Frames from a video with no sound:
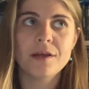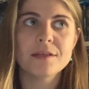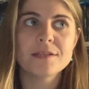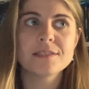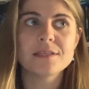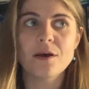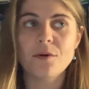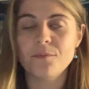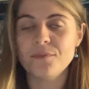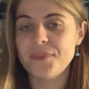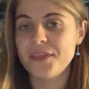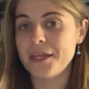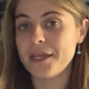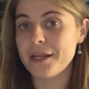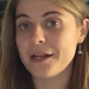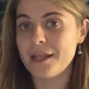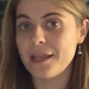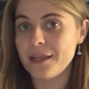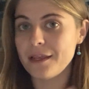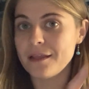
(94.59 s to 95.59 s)
something,
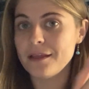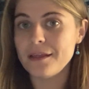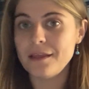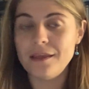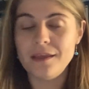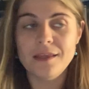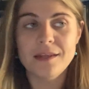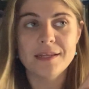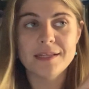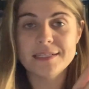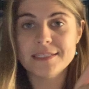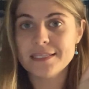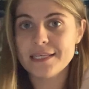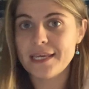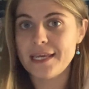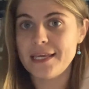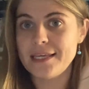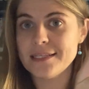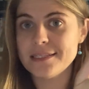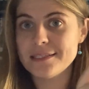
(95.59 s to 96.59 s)
like in this
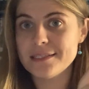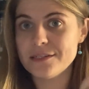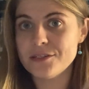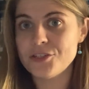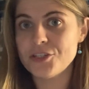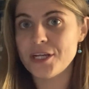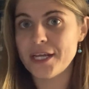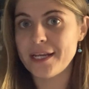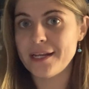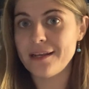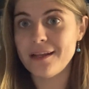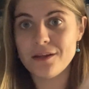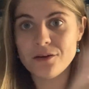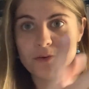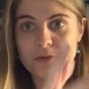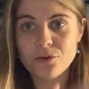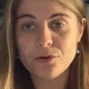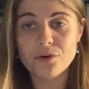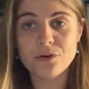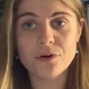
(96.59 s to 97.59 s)
case a chain
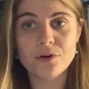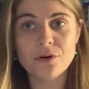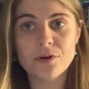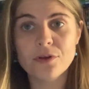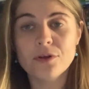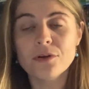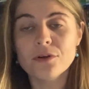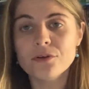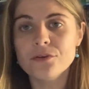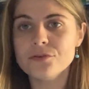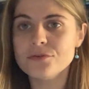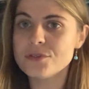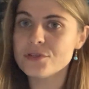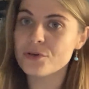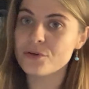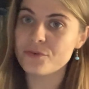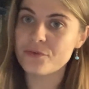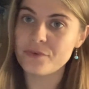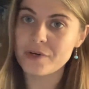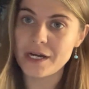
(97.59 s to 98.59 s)
letter, to
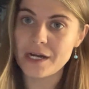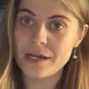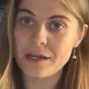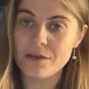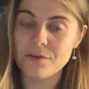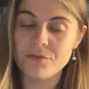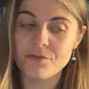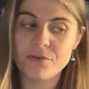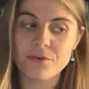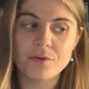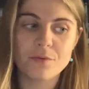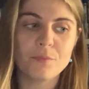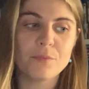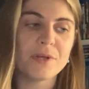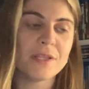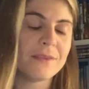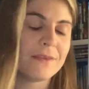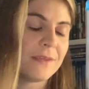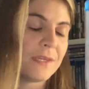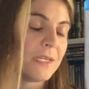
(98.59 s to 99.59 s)
survive,
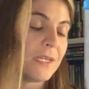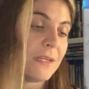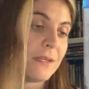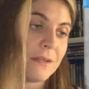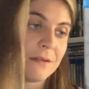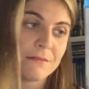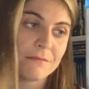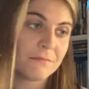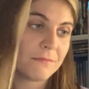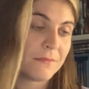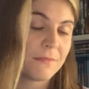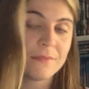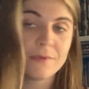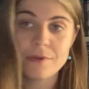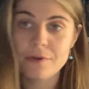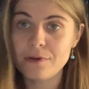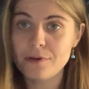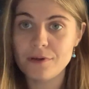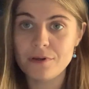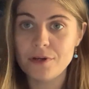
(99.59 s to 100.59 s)
but then
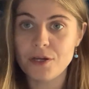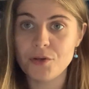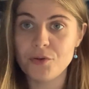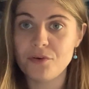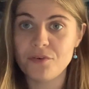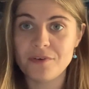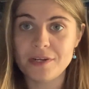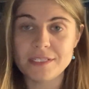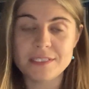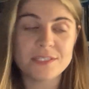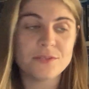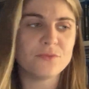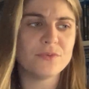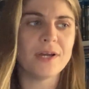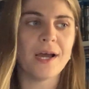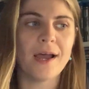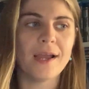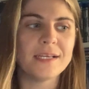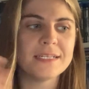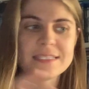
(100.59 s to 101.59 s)
otherwise you
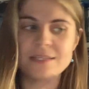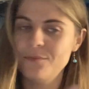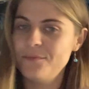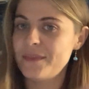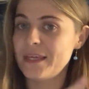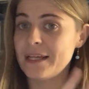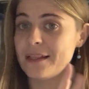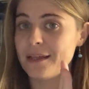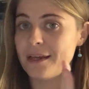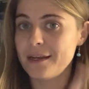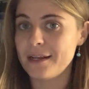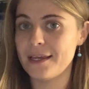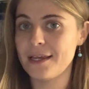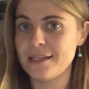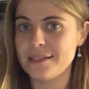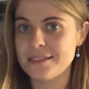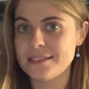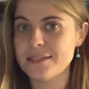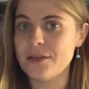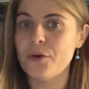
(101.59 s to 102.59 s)
die, something like that.
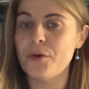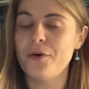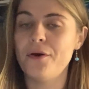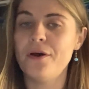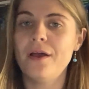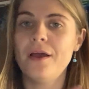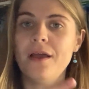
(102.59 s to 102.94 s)
So